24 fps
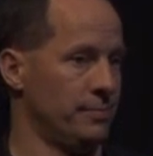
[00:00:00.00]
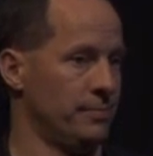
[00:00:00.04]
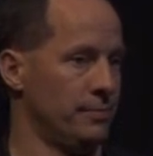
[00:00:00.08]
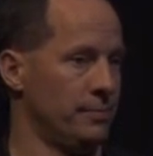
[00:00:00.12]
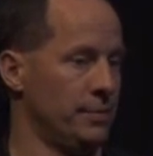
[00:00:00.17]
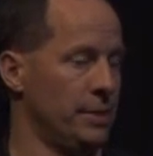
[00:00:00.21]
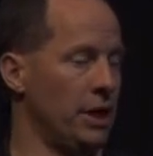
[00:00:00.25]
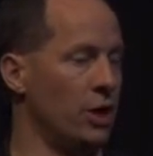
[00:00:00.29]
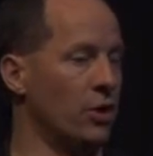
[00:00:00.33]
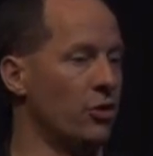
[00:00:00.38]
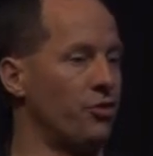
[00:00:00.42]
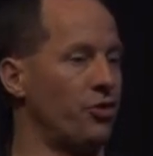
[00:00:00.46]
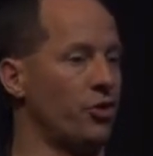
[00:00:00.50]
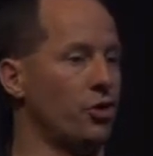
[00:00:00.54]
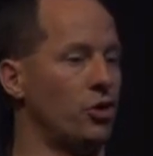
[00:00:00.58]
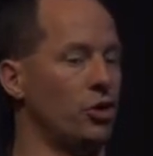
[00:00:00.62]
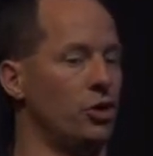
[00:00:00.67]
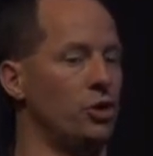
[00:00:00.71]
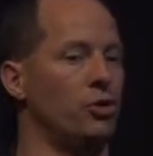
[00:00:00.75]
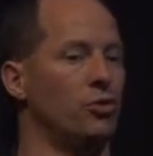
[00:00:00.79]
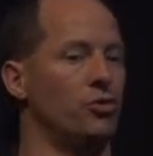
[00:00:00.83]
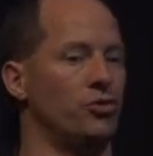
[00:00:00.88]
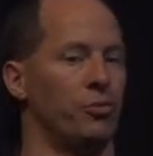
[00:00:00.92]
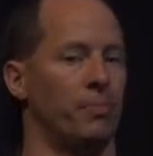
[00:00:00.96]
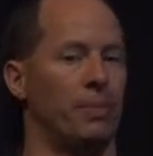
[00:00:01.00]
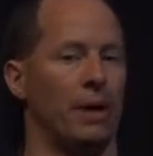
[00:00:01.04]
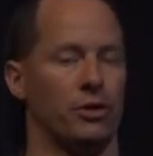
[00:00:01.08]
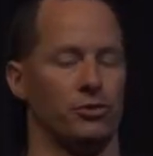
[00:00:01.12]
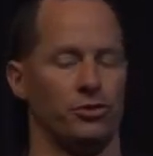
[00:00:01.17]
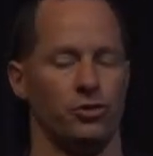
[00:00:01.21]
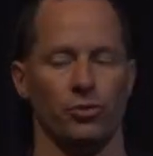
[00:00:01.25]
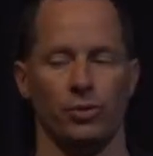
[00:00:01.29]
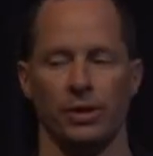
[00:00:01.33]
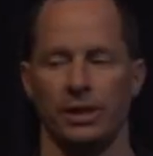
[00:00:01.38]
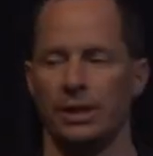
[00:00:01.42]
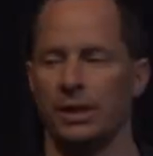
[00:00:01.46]
Here's the good news about
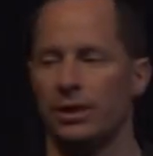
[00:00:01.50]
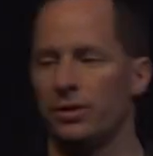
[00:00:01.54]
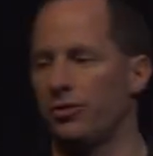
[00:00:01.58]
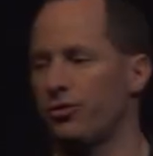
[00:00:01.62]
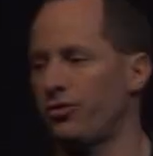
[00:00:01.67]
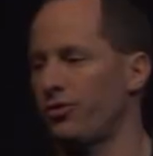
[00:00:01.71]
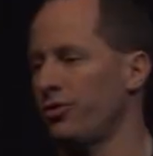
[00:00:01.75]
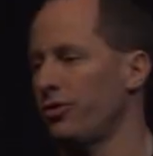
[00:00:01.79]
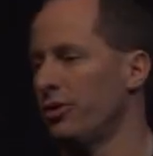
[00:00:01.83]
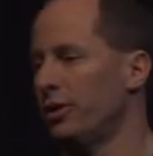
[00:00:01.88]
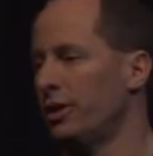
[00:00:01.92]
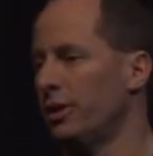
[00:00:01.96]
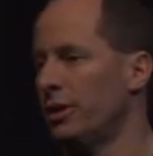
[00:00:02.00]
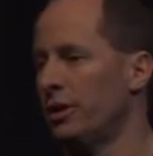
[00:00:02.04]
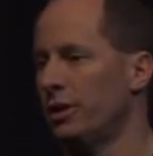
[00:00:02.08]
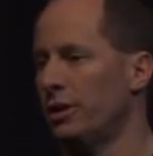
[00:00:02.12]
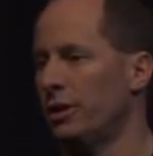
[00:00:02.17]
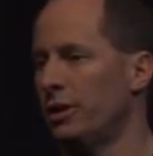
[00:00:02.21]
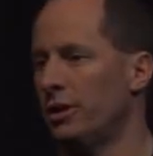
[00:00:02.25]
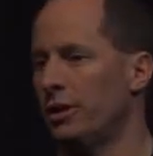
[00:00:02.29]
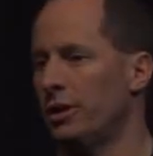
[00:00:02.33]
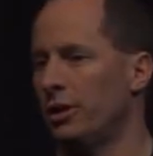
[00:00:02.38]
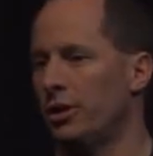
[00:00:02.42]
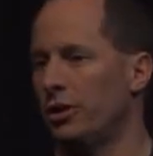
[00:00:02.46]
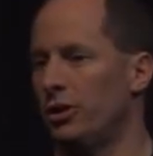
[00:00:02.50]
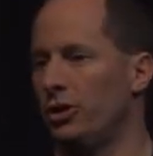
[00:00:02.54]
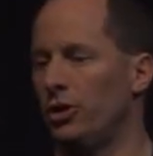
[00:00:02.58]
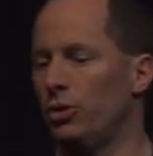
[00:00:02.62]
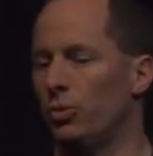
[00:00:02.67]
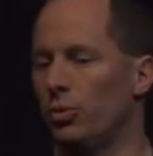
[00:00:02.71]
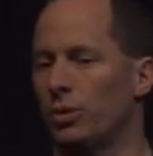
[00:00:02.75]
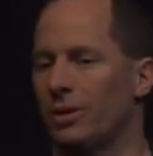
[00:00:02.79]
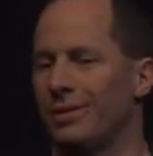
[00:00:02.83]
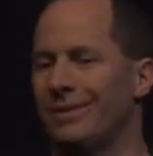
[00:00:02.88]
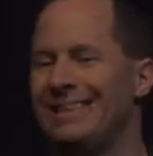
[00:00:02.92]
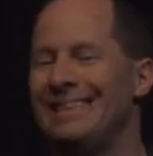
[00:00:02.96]
doing this. You
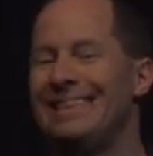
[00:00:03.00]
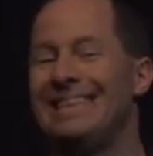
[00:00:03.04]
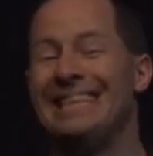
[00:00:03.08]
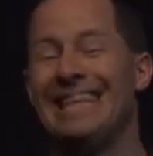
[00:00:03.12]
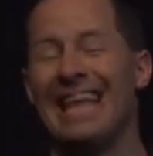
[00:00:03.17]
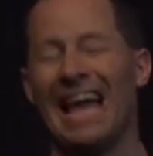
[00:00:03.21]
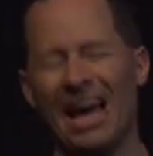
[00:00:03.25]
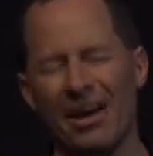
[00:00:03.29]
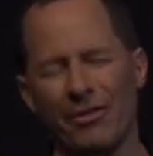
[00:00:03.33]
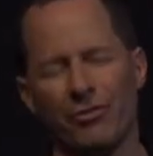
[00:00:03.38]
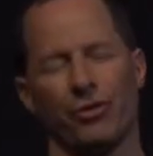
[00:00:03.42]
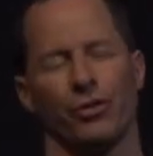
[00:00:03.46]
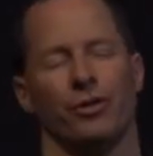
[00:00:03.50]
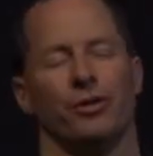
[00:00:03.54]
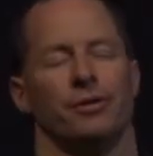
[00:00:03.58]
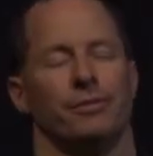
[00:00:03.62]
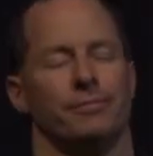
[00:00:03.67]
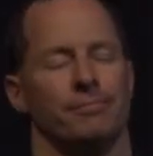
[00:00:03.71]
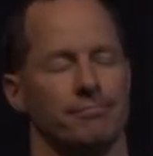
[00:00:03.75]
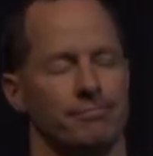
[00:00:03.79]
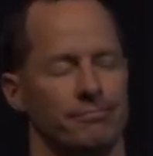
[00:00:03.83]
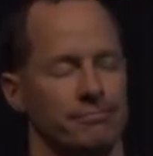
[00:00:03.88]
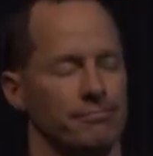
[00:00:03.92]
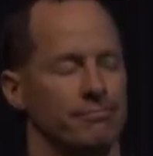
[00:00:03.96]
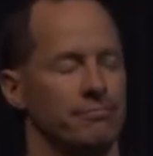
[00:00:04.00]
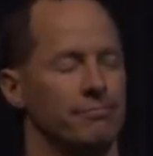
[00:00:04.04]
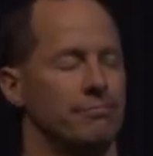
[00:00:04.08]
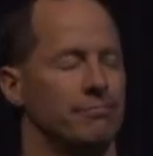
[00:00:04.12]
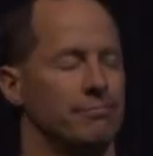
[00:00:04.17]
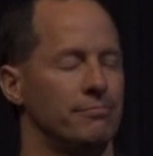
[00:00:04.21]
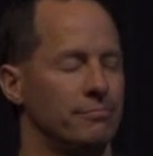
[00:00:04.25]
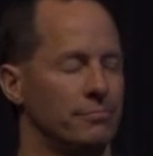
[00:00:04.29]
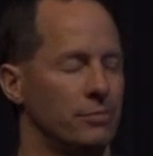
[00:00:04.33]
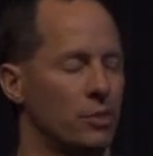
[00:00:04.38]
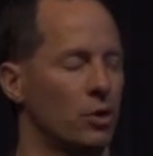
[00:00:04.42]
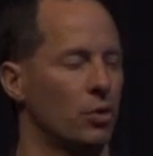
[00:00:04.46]
will never
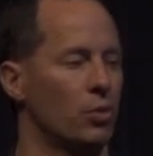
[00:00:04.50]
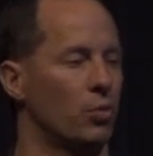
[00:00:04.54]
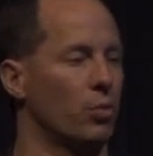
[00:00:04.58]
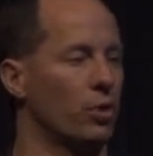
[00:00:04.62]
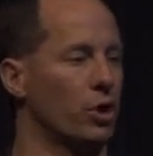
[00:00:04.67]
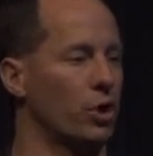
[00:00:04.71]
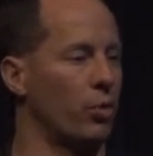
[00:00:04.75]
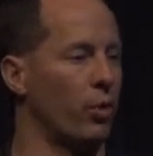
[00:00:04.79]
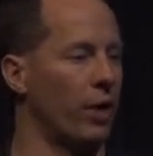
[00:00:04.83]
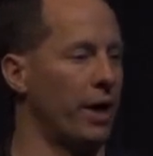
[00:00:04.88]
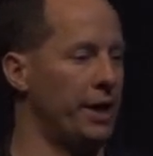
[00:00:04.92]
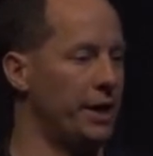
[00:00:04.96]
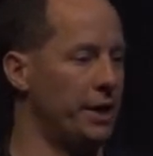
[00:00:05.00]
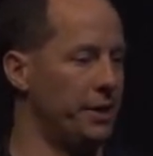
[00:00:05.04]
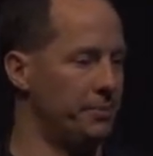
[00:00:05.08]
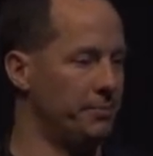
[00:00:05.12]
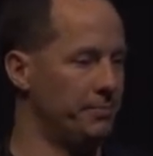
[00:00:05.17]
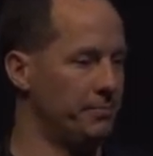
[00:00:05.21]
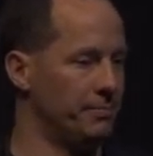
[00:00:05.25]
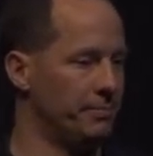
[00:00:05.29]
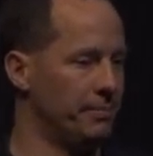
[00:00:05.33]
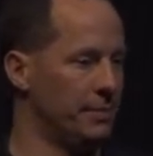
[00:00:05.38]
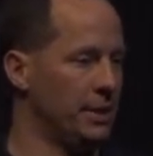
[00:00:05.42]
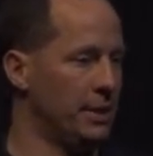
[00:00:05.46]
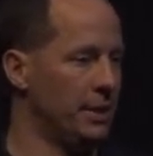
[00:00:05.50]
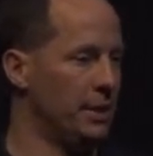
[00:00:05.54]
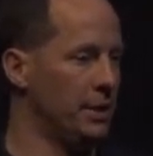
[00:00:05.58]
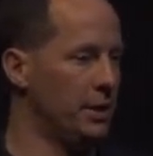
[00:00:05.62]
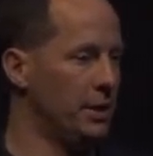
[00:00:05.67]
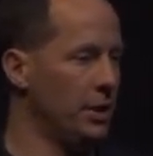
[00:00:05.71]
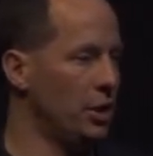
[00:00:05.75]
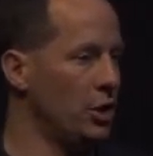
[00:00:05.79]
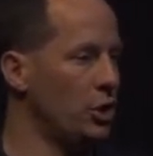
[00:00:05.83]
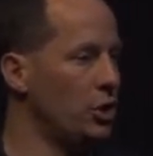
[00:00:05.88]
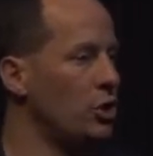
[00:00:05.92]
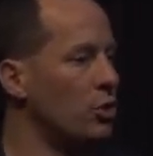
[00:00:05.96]
regret it.
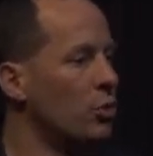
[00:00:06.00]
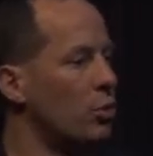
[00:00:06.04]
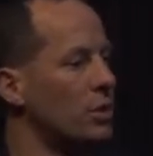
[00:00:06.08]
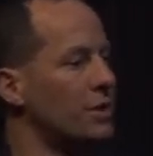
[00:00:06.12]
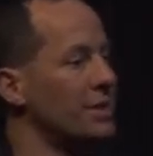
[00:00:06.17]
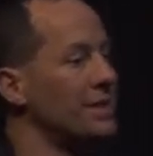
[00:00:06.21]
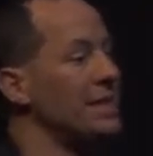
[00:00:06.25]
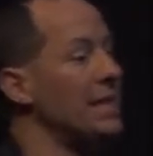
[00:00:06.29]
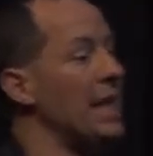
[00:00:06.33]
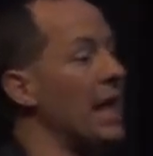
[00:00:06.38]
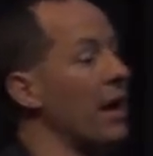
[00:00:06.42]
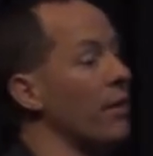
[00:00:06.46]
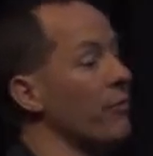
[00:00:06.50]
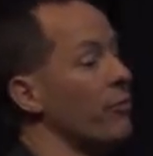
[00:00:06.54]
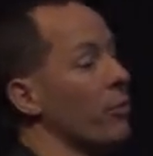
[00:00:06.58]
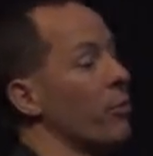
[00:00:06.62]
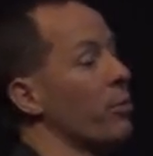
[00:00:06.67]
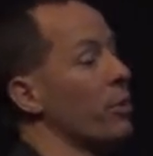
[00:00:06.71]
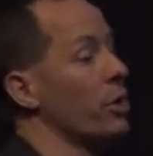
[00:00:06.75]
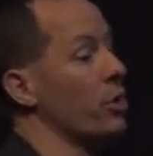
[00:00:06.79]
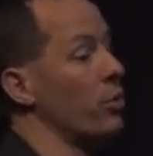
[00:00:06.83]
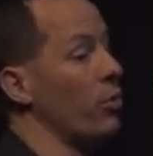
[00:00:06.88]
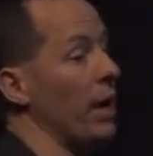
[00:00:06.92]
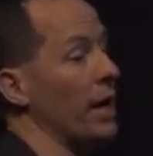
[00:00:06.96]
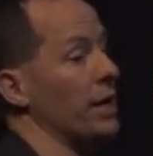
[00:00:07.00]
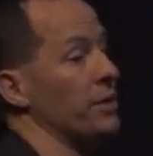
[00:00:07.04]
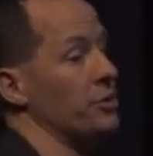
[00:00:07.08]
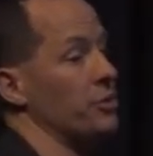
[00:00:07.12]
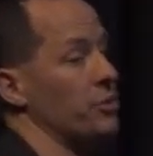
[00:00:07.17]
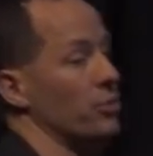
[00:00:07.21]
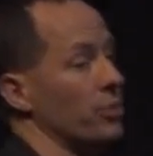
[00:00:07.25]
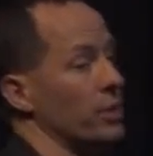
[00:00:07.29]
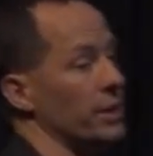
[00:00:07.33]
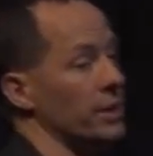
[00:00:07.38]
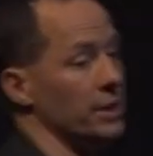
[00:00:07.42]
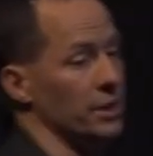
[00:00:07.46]
You will never regret
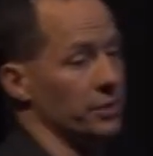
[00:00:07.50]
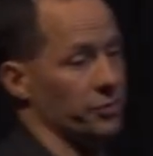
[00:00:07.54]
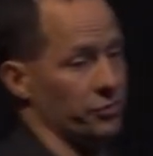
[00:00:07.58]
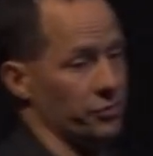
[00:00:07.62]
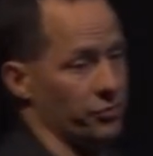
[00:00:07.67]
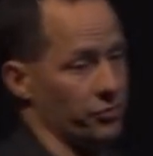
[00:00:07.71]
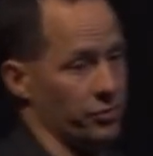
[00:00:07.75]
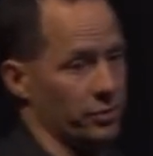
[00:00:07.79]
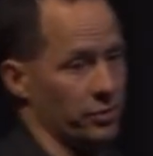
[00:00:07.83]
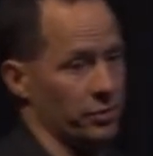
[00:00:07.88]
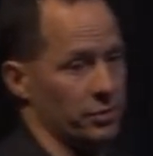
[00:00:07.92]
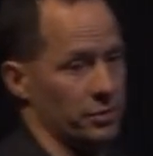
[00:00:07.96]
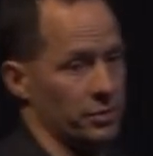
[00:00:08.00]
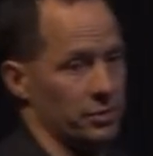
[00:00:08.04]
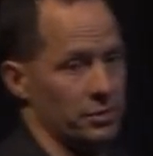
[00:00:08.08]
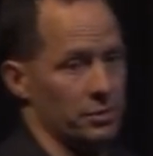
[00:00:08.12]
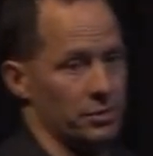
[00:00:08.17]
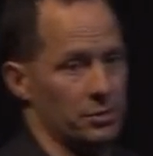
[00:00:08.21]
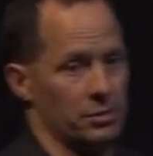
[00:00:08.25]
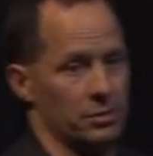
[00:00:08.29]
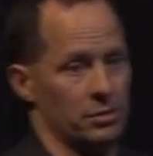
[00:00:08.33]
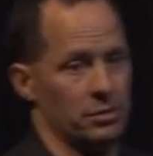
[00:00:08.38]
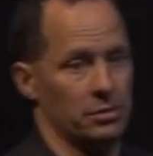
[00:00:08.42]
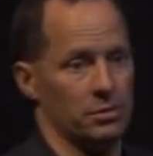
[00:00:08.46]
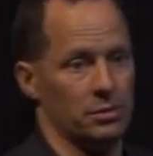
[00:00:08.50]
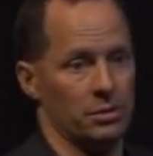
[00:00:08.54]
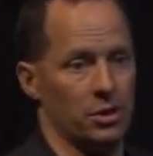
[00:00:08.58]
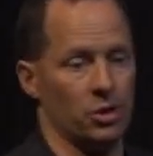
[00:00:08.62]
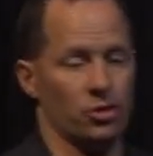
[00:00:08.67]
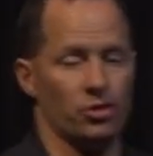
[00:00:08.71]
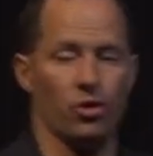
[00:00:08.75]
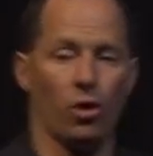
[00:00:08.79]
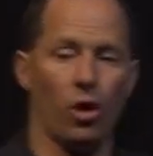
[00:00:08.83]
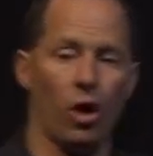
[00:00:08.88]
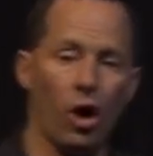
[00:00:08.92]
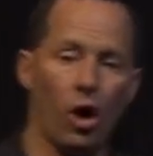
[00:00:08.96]
doing this because
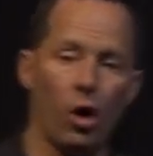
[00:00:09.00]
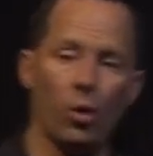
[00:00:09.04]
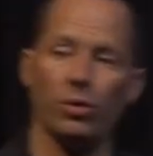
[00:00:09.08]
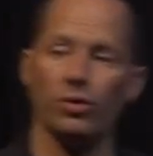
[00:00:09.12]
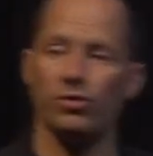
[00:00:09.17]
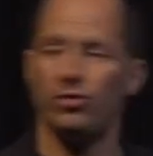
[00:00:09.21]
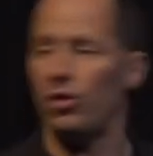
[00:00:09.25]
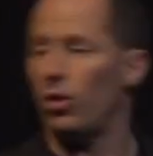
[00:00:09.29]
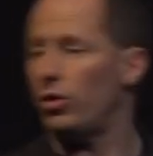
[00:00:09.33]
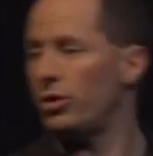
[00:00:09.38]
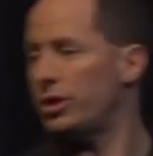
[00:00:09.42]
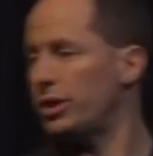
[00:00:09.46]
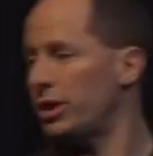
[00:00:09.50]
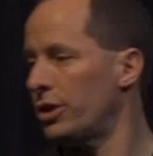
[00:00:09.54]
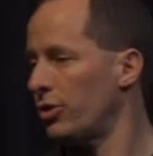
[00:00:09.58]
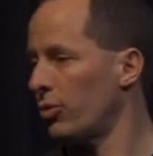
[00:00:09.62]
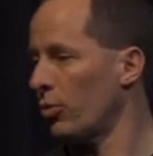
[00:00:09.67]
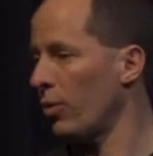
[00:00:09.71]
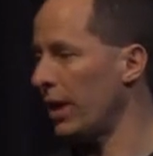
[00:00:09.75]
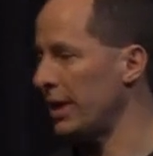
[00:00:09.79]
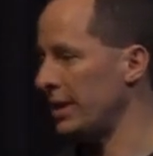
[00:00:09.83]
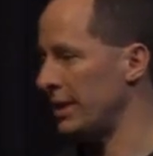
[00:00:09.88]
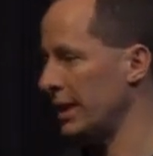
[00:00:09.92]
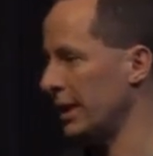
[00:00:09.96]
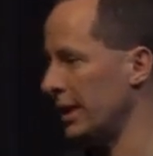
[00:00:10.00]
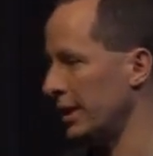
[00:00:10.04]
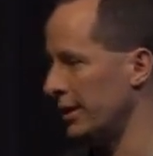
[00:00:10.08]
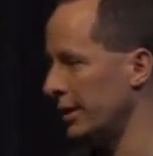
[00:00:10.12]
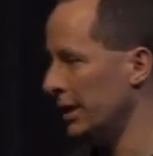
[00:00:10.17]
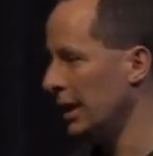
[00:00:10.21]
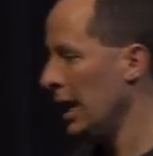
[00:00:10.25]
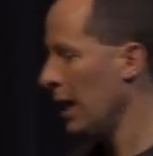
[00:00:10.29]
you'll always know you did the right thing.